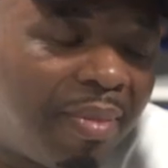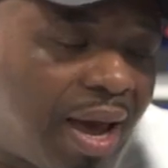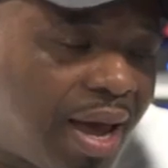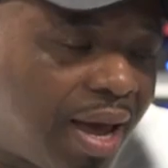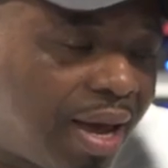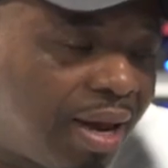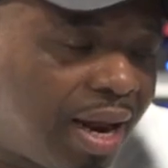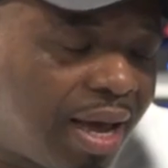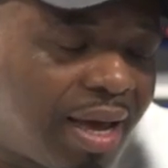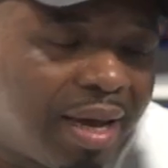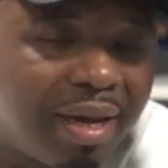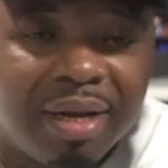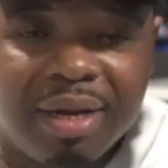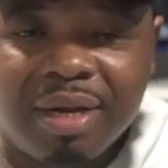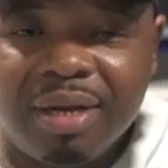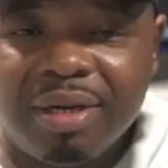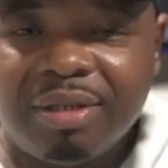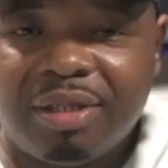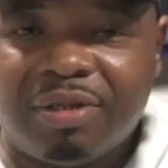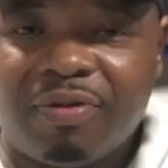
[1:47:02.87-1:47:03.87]
man, at
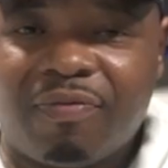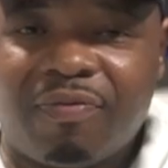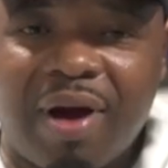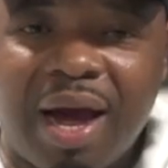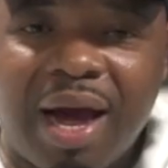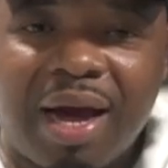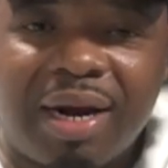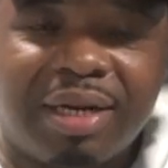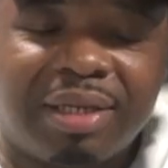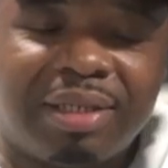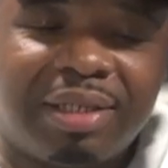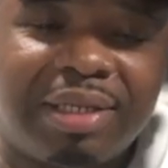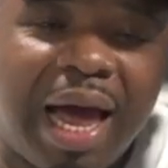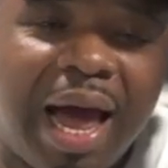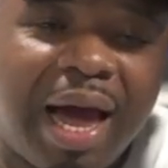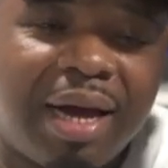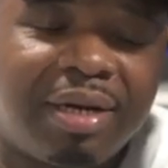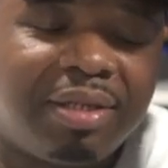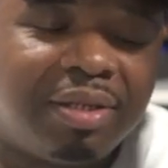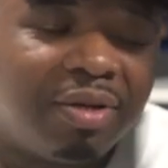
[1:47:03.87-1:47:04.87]
Javonda
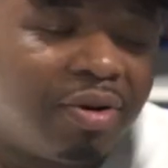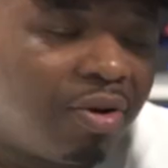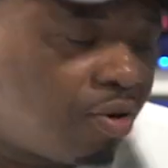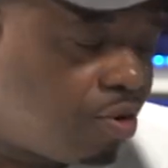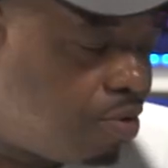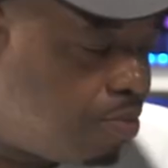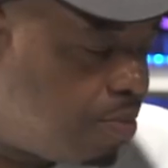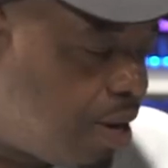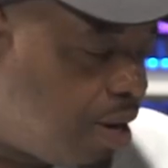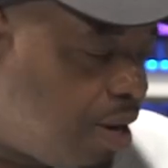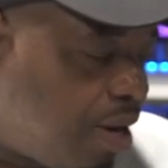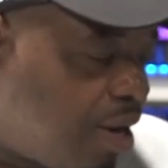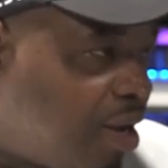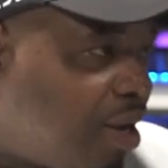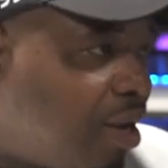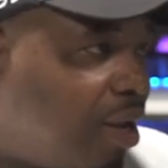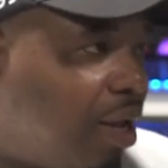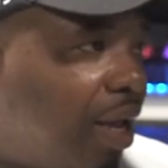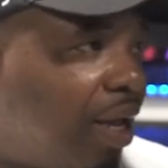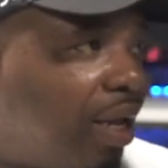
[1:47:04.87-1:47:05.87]
Socks, you hear me?
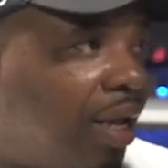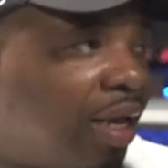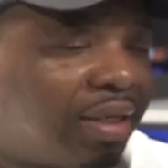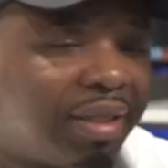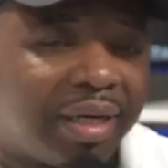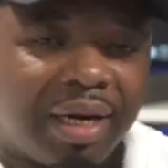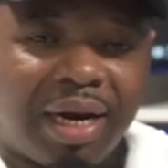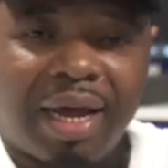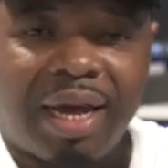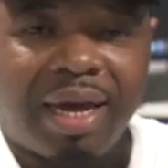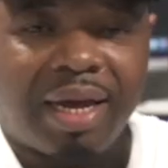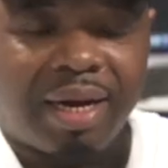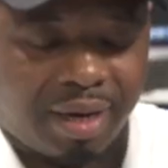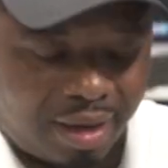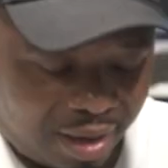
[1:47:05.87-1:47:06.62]
And get your lady